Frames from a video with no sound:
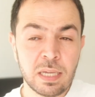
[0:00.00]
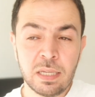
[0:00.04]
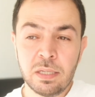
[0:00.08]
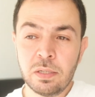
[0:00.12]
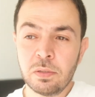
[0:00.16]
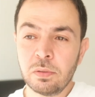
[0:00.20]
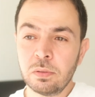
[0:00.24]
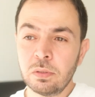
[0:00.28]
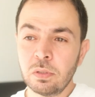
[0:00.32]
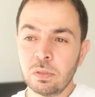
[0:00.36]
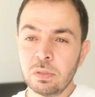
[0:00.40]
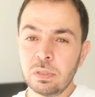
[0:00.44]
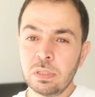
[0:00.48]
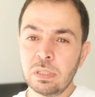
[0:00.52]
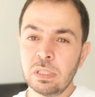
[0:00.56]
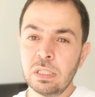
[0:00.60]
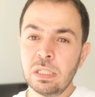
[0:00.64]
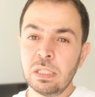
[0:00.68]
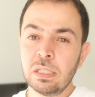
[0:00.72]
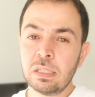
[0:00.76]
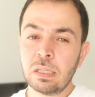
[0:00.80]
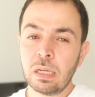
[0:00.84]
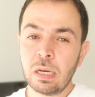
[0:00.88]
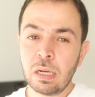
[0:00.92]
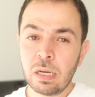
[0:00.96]
you don't
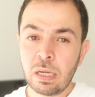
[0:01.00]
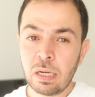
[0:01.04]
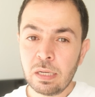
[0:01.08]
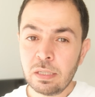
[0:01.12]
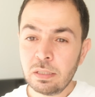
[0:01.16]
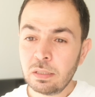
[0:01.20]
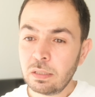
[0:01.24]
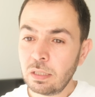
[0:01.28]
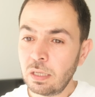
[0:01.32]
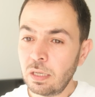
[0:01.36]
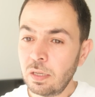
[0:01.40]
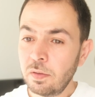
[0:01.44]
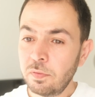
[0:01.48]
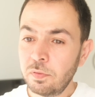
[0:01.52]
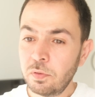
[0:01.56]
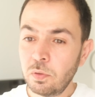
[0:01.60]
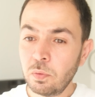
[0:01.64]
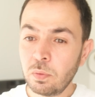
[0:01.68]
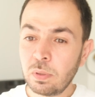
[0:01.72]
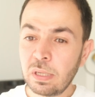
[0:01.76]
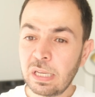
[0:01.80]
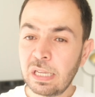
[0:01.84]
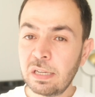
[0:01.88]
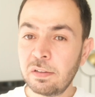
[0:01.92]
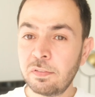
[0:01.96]
need the light if you
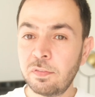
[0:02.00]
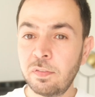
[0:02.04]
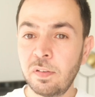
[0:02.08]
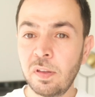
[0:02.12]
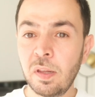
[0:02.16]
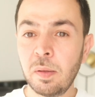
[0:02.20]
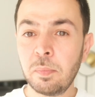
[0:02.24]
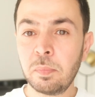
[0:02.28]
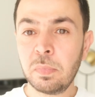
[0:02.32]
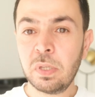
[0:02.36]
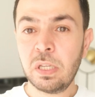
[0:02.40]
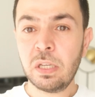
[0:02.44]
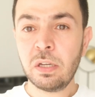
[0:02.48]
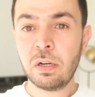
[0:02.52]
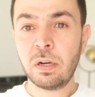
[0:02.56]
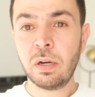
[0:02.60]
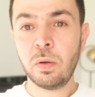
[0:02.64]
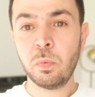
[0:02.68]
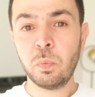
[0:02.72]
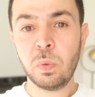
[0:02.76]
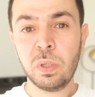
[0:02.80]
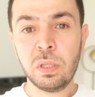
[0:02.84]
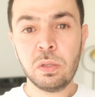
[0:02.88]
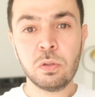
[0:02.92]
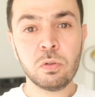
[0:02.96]
can film near
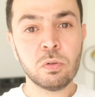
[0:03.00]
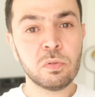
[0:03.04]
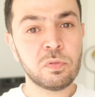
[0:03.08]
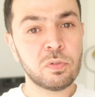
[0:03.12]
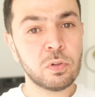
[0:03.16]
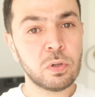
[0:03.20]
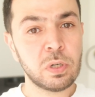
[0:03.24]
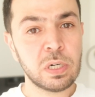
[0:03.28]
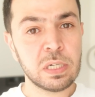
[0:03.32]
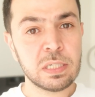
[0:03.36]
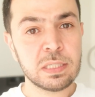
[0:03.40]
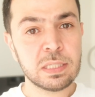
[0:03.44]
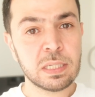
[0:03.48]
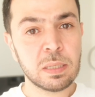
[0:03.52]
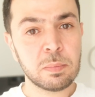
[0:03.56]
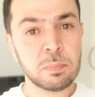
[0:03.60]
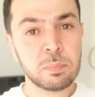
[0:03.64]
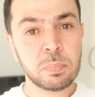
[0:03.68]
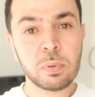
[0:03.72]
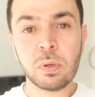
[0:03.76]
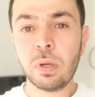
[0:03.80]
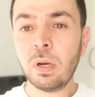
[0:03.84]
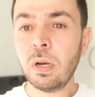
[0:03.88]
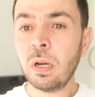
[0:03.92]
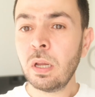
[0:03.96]
a window, for
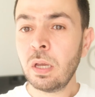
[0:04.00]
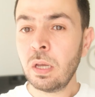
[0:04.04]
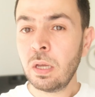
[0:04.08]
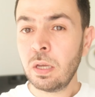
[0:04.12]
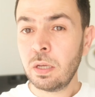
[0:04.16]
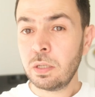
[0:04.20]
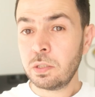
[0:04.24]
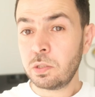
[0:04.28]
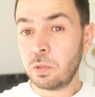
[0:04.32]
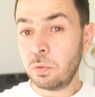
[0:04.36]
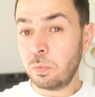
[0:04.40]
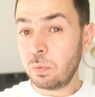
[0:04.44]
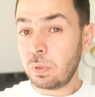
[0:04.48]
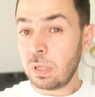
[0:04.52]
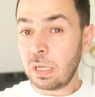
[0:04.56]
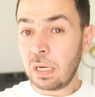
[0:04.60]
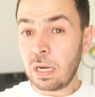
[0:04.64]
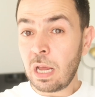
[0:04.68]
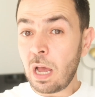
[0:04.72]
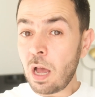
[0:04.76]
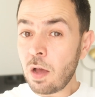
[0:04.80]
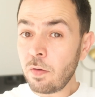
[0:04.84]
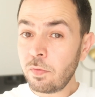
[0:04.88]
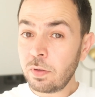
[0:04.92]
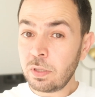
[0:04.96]
example, so you can
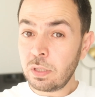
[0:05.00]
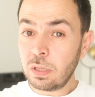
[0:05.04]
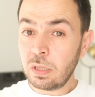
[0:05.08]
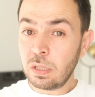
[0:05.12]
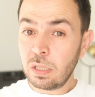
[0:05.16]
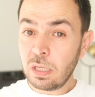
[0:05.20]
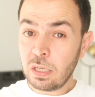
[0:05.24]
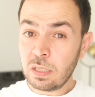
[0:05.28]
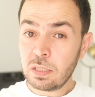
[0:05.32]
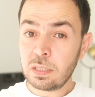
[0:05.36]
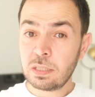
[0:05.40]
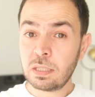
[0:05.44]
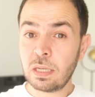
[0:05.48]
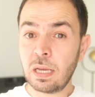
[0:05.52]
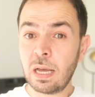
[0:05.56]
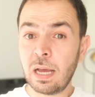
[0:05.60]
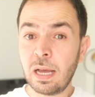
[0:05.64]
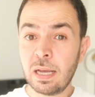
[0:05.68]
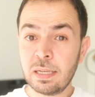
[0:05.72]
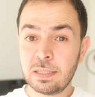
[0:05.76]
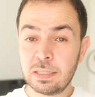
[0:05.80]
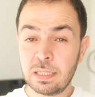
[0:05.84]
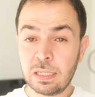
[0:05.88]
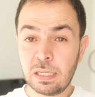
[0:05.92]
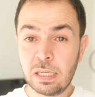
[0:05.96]
have this
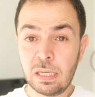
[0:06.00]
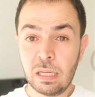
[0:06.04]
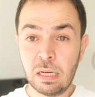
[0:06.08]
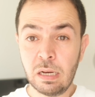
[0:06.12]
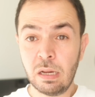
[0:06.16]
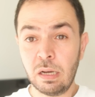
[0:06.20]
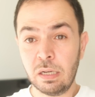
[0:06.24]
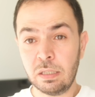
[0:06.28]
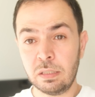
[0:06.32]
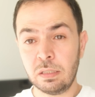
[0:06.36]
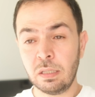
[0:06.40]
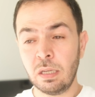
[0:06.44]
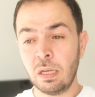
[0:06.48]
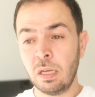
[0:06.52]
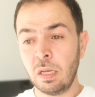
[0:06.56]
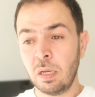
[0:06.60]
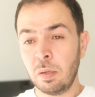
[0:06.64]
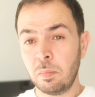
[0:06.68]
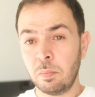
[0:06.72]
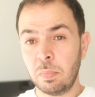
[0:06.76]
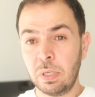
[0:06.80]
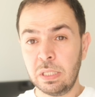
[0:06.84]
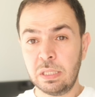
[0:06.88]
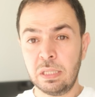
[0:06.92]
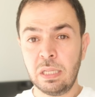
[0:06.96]
as a key light.
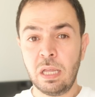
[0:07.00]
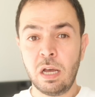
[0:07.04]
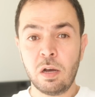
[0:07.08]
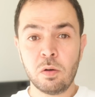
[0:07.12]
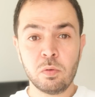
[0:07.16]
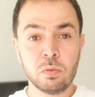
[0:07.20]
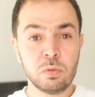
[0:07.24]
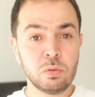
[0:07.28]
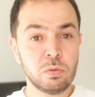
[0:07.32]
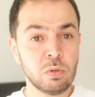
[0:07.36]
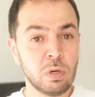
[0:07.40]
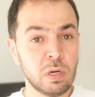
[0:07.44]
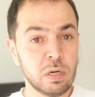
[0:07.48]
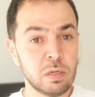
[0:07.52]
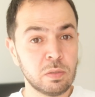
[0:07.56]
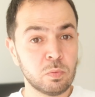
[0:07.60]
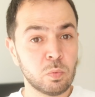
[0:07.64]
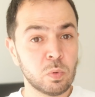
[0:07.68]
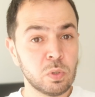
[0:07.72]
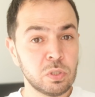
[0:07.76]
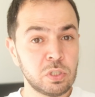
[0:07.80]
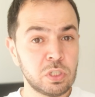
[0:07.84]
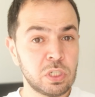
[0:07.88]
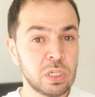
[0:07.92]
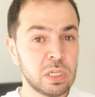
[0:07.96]
But now you are
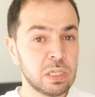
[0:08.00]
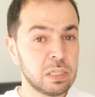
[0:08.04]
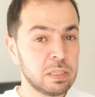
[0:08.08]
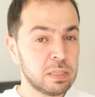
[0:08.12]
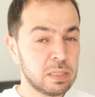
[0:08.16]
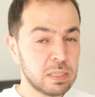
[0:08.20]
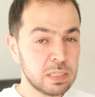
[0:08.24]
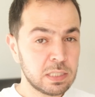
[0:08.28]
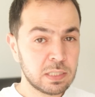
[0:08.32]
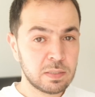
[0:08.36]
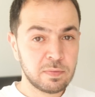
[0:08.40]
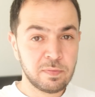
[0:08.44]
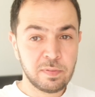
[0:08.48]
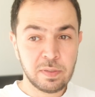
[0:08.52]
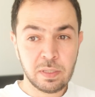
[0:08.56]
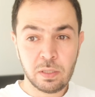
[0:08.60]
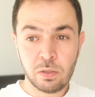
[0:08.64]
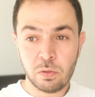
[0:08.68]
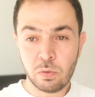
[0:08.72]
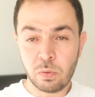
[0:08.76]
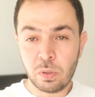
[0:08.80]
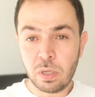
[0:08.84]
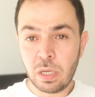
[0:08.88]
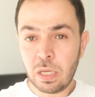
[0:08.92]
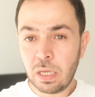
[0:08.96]
watching this
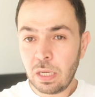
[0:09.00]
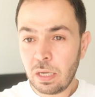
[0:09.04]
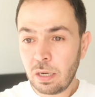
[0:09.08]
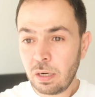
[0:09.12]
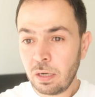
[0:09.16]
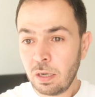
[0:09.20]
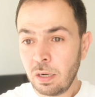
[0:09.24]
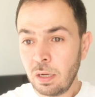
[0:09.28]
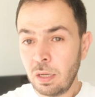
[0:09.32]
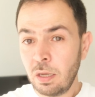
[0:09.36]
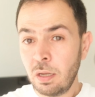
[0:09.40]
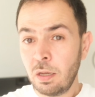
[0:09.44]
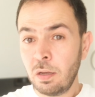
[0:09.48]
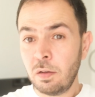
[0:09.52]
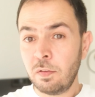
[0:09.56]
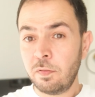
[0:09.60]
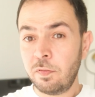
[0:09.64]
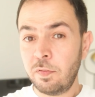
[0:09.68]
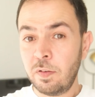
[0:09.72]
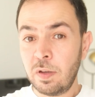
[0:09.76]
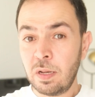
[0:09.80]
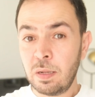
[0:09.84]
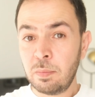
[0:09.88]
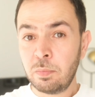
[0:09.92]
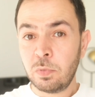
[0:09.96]
video here
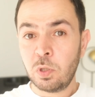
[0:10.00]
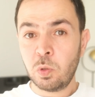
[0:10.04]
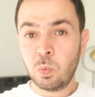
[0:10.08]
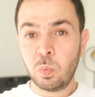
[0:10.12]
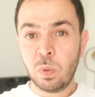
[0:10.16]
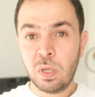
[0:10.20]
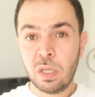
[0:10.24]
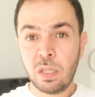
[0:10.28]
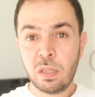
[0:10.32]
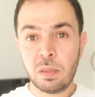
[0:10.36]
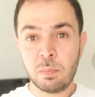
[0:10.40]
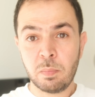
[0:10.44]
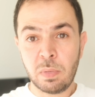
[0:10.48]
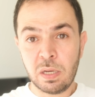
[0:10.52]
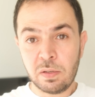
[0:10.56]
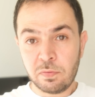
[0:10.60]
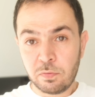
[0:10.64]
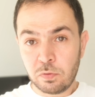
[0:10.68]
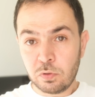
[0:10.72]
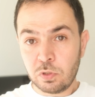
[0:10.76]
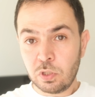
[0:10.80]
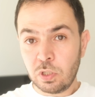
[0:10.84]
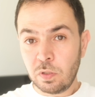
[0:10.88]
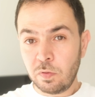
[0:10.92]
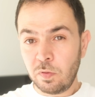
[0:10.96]
filmed with my
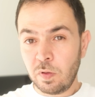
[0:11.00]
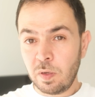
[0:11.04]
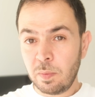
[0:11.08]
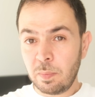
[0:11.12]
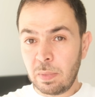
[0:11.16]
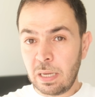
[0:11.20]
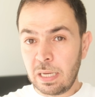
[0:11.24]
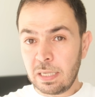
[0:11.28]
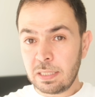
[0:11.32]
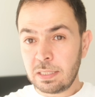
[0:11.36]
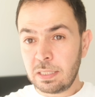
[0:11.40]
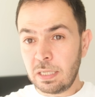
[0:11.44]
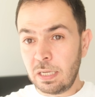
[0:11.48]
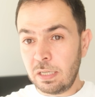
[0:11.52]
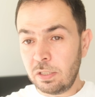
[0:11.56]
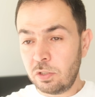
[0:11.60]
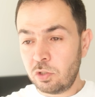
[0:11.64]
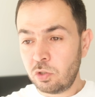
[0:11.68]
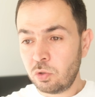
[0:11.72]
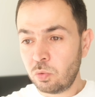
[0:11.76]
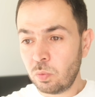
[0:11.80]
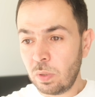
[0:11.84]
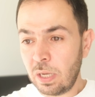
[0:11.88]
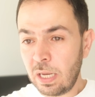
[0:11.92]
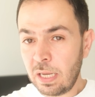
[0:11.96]
Fujifilm
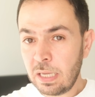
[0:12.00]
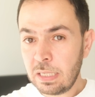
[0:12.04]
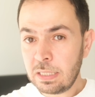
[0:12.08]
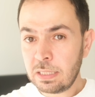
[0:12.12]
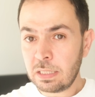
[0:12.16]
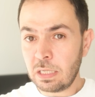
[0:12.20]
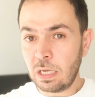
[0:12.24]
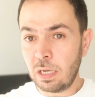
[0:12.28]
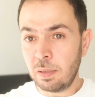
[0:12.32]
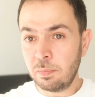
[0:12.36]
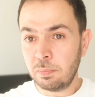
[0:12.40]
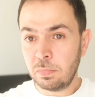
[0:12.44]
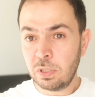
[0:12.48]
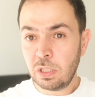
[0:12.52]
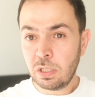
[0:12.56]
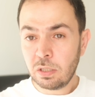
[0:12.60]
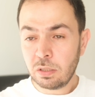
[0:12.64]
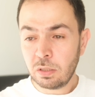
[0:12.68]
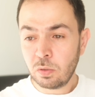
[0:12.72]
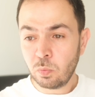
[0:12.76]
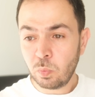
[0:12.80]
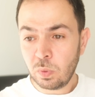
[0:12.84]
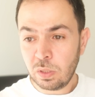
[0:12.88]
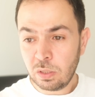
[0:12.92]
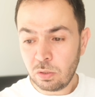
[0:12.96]
X-H2S. I'm near
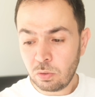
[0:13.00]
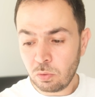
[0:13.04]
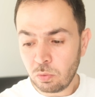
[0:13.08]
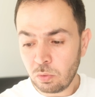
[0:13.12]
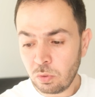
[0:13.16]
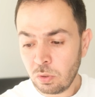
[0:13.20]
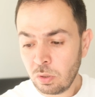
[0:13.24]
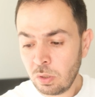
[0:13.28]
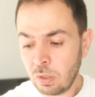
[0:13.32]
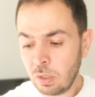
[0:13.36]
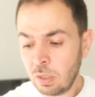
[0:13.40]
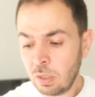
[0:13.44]
the window.